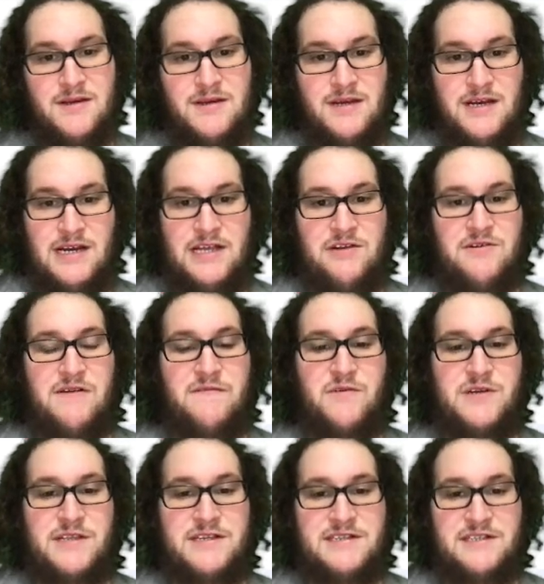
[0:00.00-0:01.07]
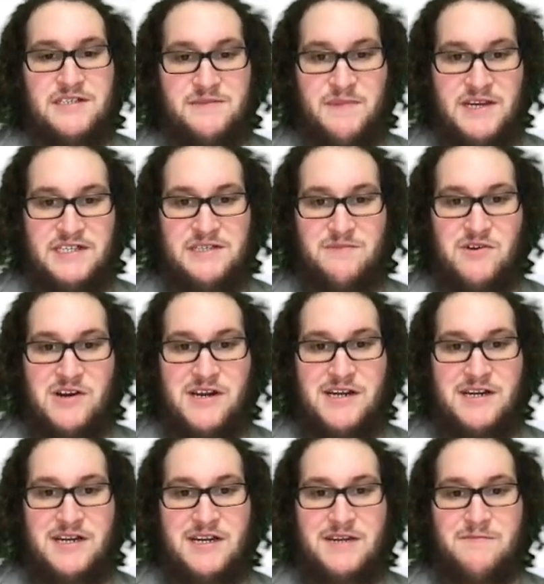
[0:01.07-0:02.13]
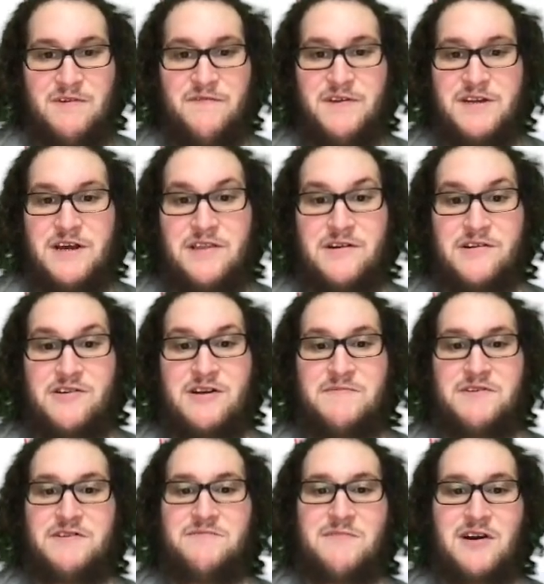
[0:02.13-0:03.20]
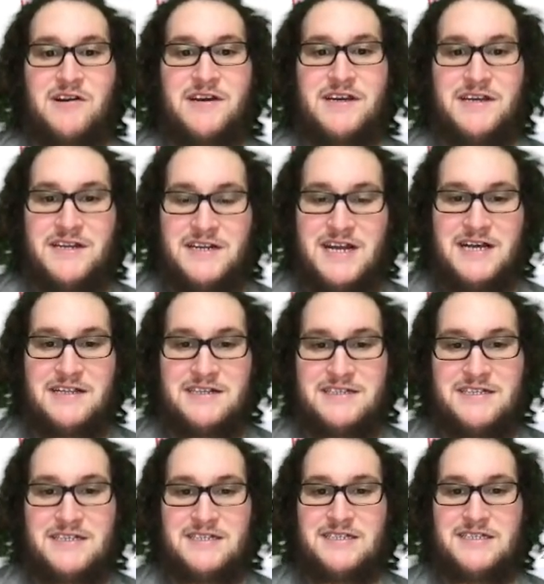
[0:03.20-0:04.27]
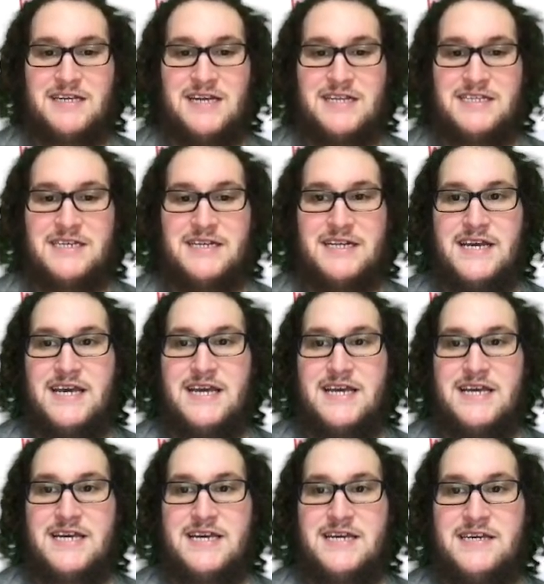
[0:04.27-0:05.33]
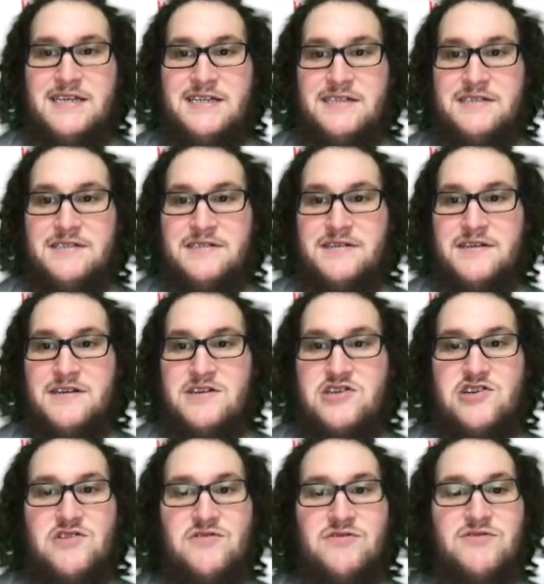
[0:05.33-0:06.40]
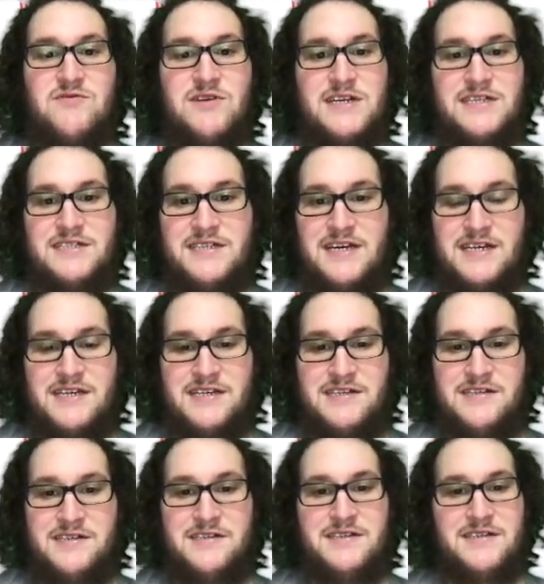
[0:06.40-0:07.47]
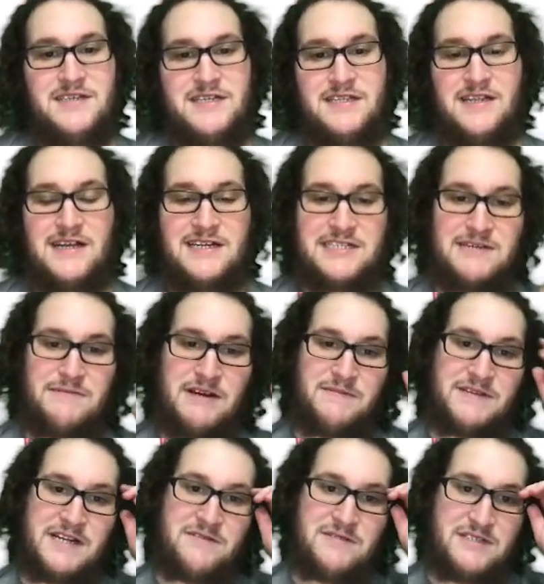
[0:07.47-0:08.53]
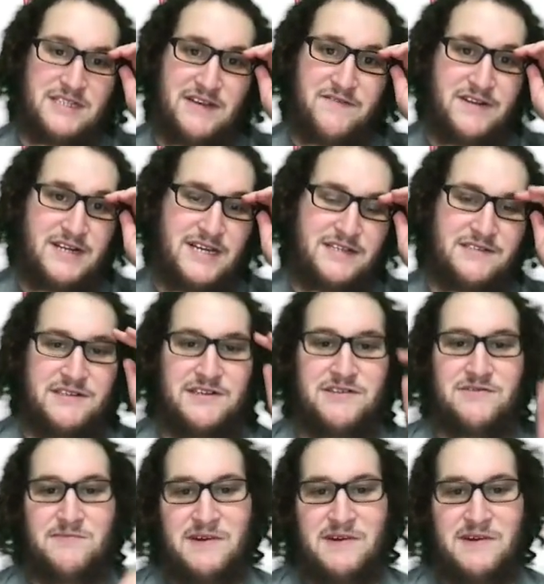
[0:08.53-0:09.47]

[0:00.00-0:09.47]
Hello everyone, this is Space Marine with another crypto market analysis, and today is June 22nd. And the last time I updated was 7 days ago.